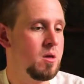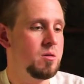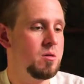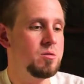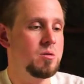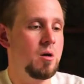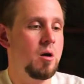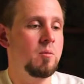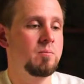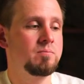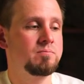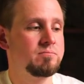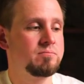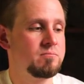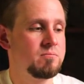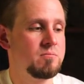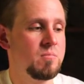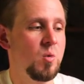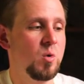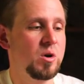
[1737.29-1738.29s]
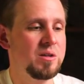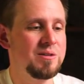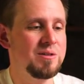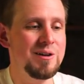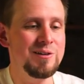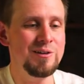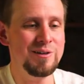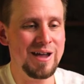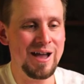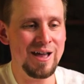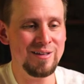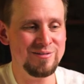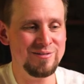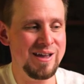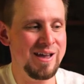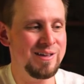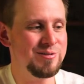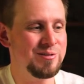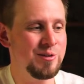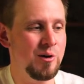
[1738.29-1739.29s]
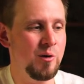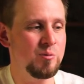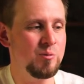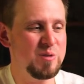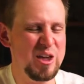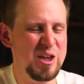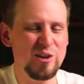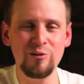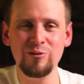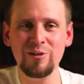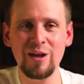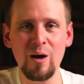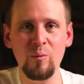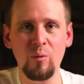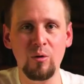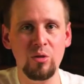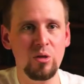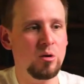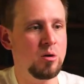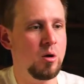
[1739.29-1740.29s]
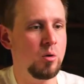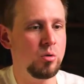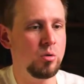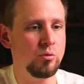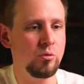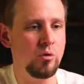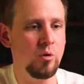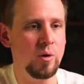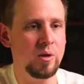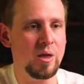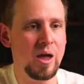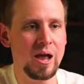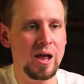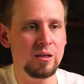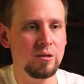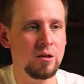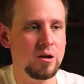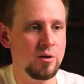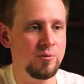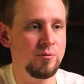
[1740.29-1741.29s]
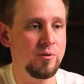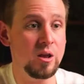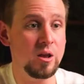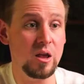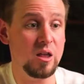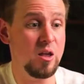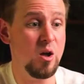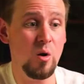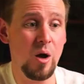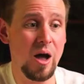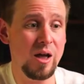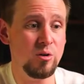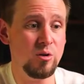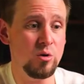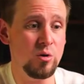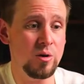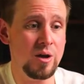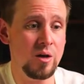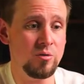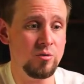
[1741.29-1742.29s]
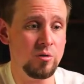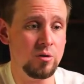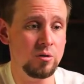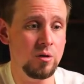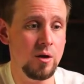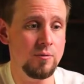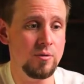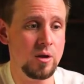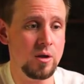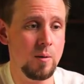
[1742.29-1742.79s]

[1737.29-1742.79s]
So I want to tell you guys that. So take your time with it, go through it. I had a lot of fun. I know, I know you guys are going to love it.